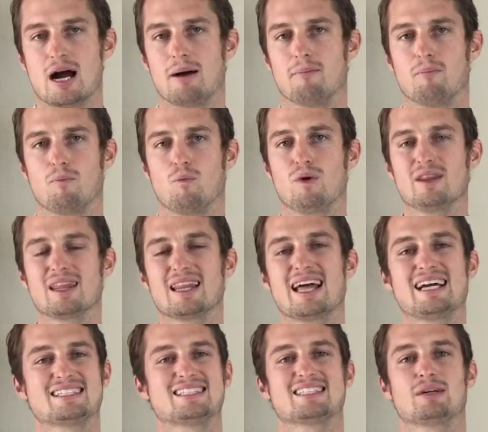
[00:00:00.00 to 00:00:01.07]
One of
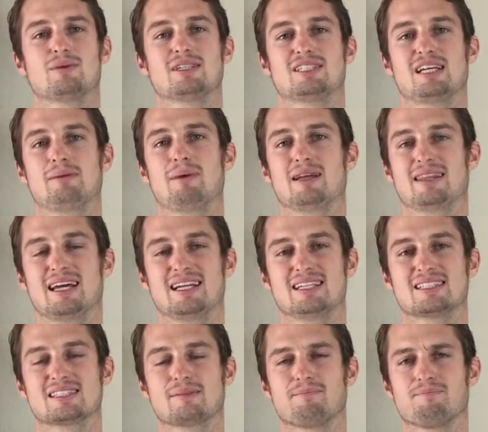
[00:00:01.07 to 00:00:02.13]
the last things I want to say about
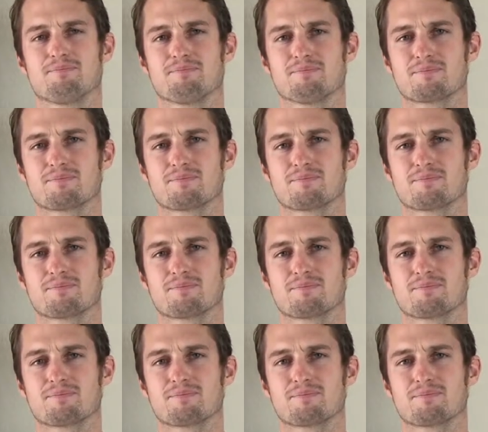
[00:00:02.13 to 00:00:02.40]
that is,